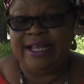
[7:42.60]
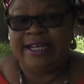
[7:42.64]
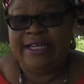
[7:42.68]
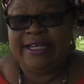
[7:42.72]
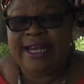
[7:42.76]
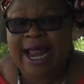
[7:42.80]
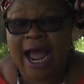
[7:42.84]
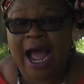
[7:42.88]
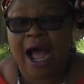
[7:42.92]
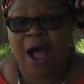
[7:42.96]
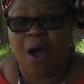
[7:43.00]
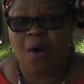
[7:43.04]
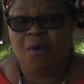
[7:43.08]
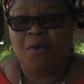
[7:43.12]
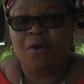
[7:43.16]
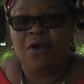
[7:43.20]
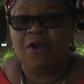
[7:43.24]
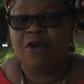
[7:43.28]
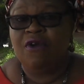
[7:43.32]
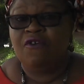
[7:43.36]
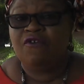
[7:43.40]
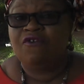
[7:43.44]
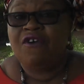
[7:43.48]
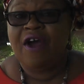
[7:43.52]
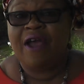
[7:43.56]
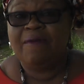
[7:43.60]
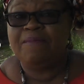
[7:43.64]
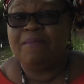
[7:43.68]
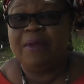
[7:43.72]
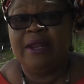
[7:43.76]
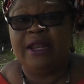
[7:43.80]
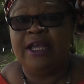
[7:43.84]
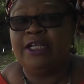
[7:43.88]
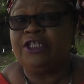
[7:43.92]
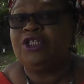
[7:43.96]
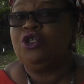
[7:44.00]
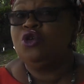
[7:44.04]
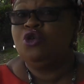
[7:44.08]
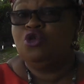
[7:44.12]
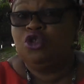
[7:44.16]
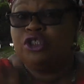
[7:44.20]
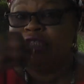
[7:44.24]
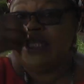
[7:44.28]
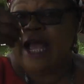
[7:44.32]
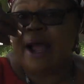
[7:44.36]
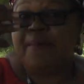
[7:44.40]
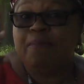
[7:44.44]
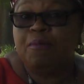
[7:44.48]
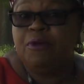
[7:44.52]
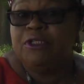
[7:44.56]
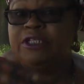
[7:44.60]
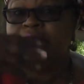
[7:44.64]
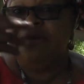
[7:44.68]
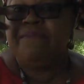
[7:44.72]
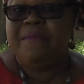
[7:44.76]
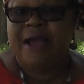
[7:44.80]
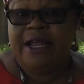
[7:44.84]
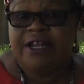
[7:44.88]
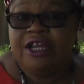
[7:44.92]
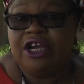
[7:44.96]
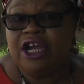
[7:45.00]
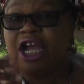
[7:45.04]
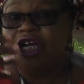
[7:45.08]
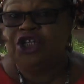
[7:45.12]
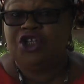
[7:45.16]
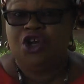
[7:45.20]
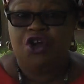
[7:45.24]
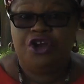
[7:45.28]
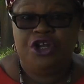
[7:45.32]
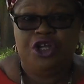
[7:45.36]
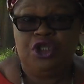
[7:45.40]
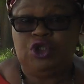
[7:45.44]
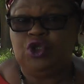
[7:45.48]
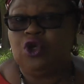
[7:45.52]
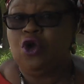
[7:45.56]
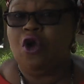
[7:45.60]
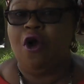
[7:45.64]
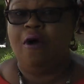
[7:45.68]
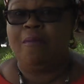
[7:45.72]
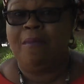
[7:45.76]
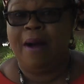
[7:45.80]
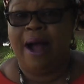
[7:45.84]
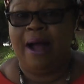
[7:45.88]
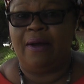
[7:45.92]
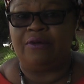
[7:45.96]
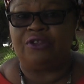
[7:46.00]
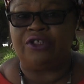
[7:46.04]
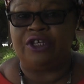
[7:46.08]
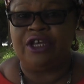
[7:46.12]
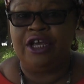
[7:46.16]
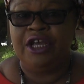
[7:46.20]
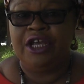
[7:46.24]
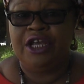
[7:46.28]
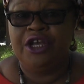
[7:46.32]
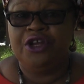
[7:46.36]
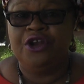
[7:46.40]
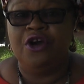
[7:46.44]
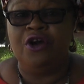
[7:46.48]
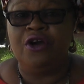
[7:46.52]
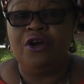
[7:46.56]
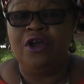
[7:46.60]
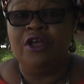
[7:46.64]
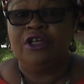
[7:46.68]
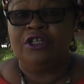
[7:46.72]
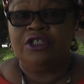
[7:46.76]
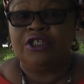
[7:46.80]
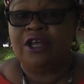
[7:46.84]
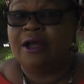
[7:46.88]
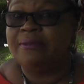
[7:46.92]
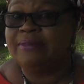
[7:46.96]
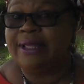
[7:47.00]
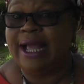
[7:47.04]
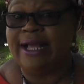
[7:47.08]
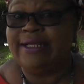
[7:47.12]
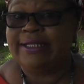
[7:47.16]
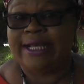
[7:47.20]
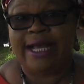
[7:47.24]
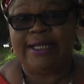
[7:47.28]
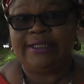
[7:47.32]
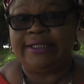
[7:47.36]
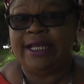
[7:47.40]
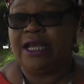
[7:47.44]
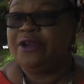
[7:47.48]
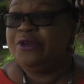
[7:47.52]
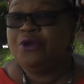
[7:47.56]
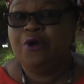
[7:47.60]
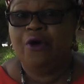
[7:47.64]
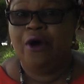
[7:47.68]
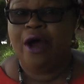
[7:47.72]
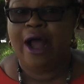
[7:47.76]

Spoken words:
Now, 5 minutes, you start putting medication into your mouth. You know, sometimes I say, no,